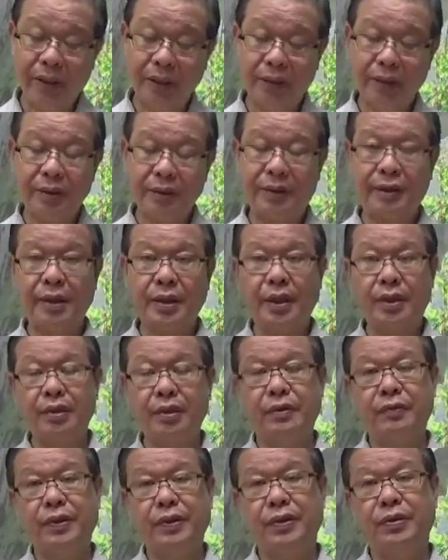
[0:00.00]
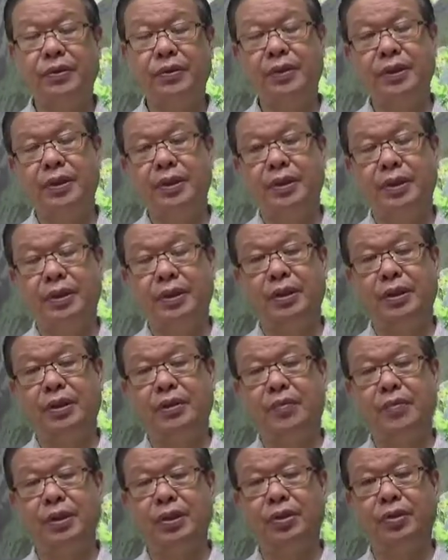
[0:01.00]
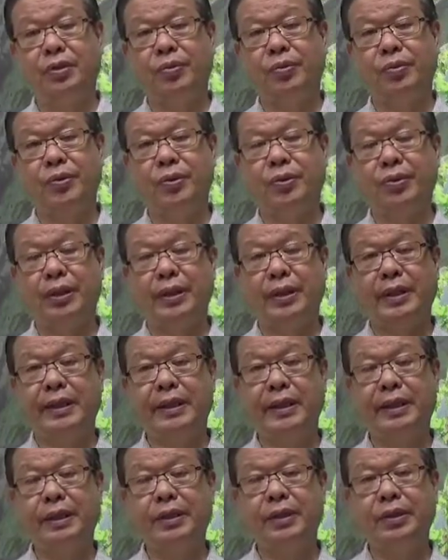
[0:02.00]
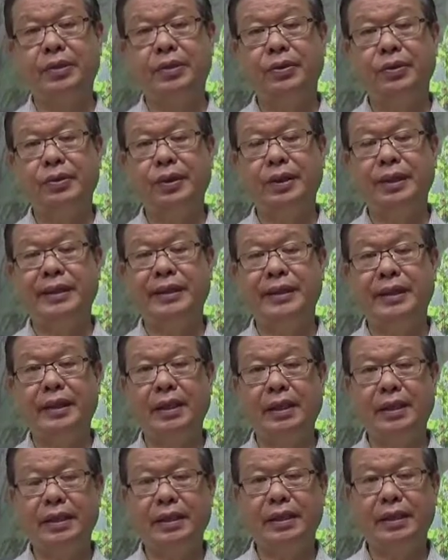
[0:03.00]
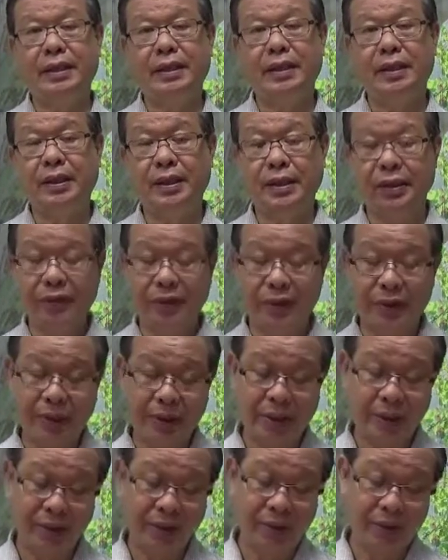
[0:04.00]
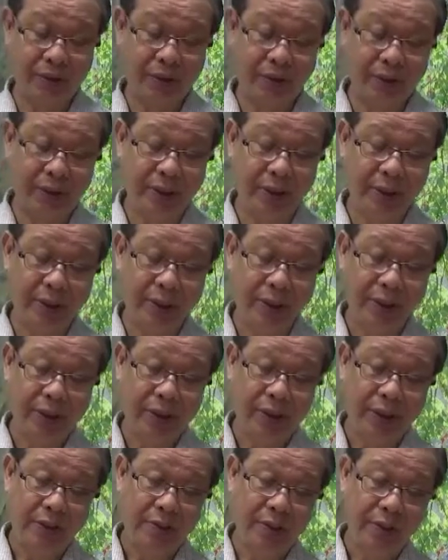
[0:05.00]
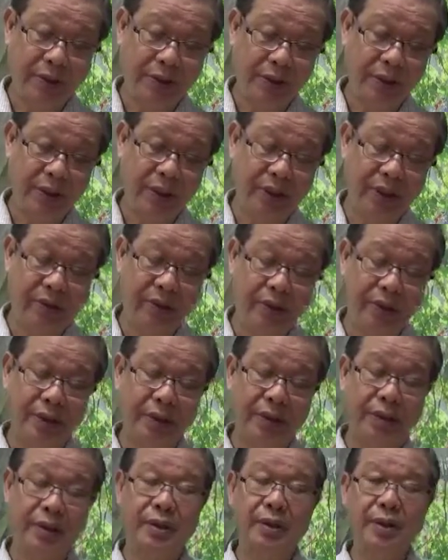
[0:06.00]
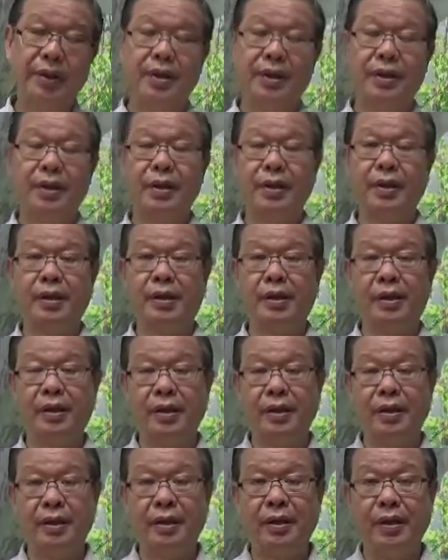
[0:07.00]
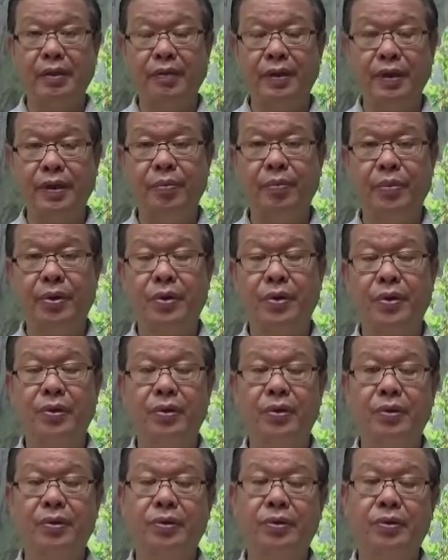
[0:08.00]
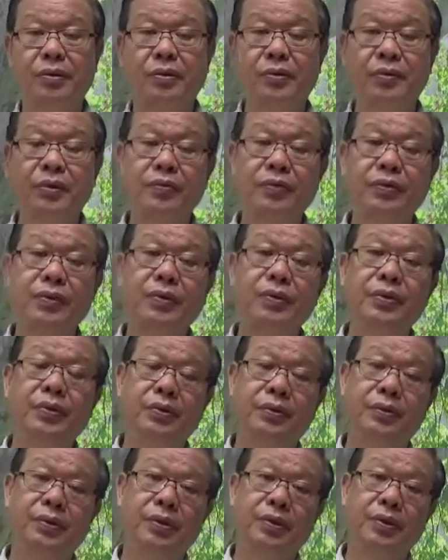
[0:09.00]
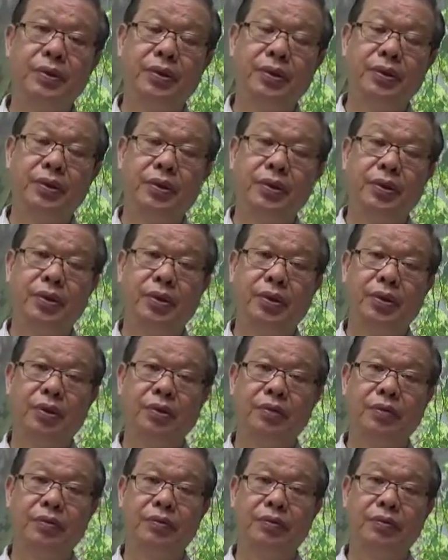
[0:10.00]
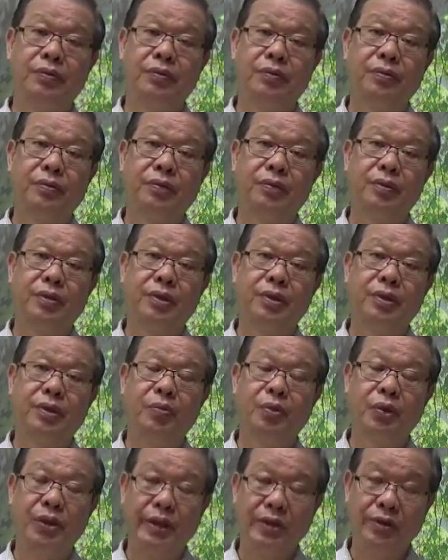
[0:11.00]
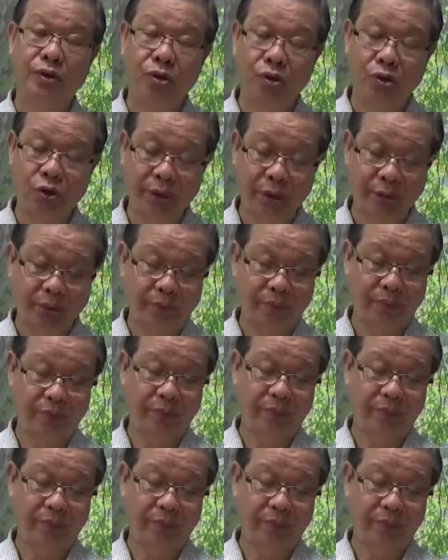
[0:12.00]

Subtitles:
The style of the sutta is much more akin to the Digha Nikaya Sutta, actually, because it gives us a very broad overview of the Buddha's teaching.